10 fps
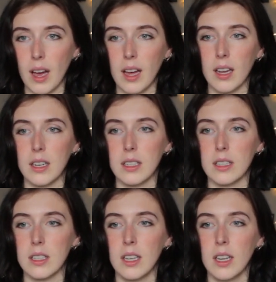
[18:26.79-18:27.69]

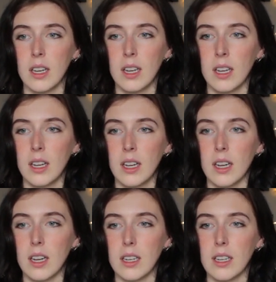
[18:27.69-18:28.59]
and
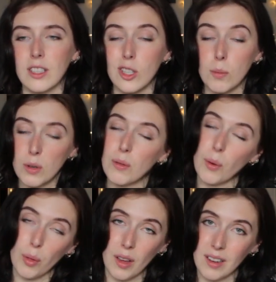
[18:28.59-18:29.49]
it's such a
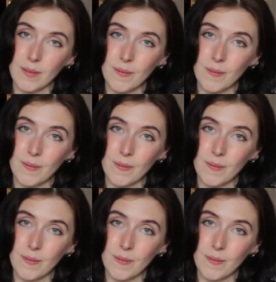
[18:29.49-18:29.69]
beautiful thing.